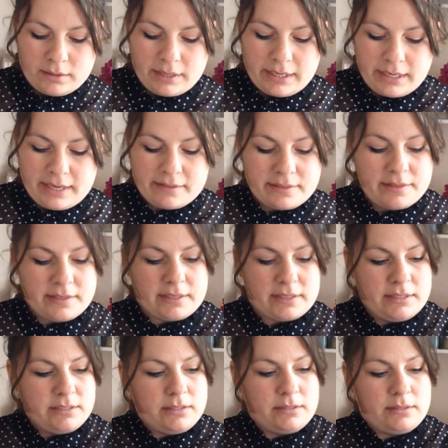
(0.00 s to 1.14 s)
I got
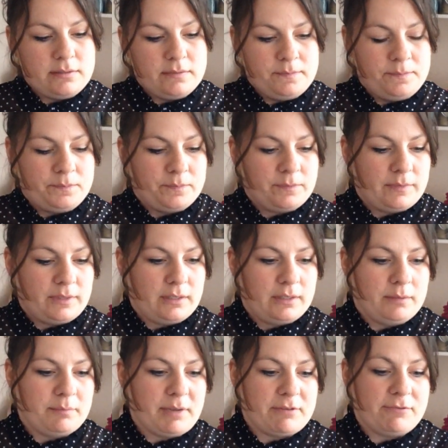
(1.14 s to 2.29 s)
this.
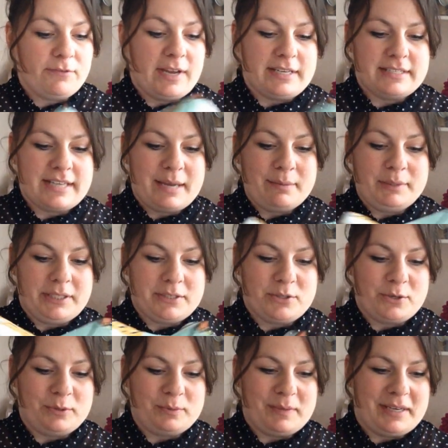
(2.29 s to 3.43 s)
My friend Emily
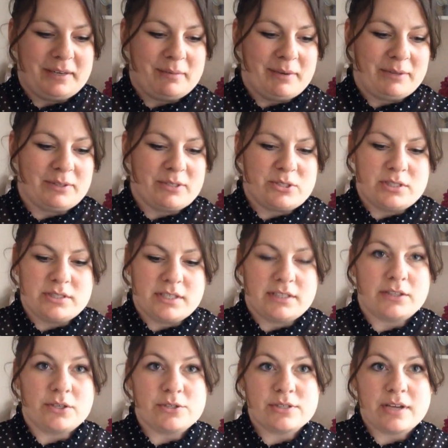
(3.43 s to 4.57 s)
told me about this. She's like,
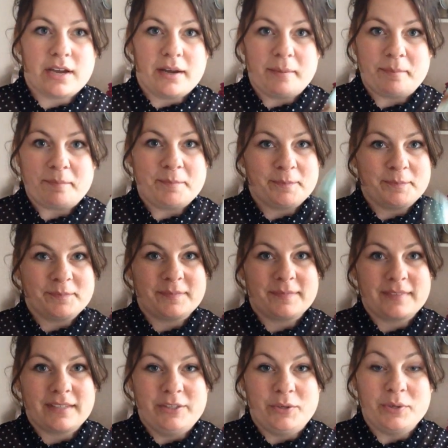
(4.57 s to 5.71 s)
there's
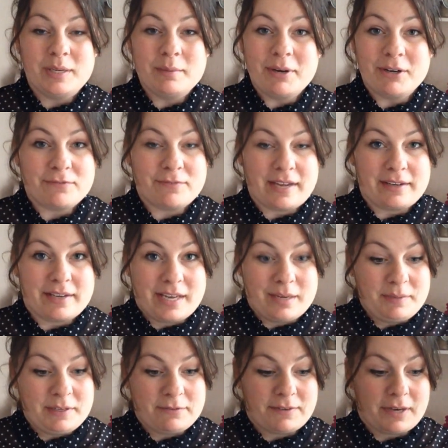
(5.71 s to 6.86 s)
Yogi Bear
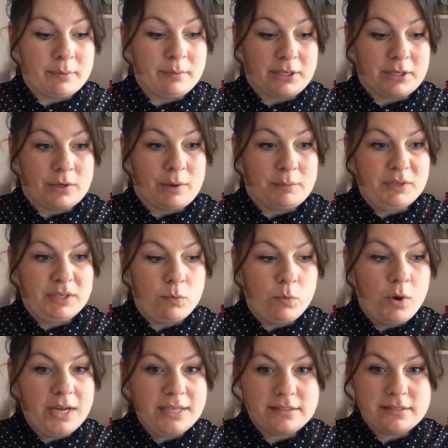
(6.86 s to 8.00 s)
camping fabric, you know. I'm like,
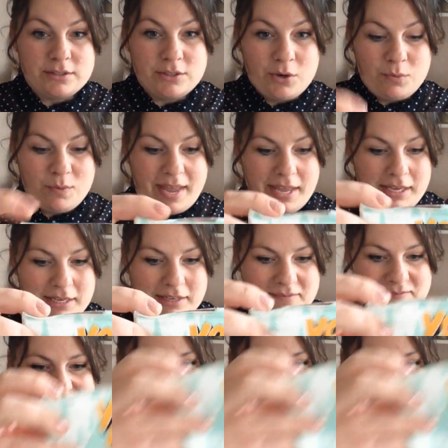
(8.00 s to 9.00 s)
what? No way.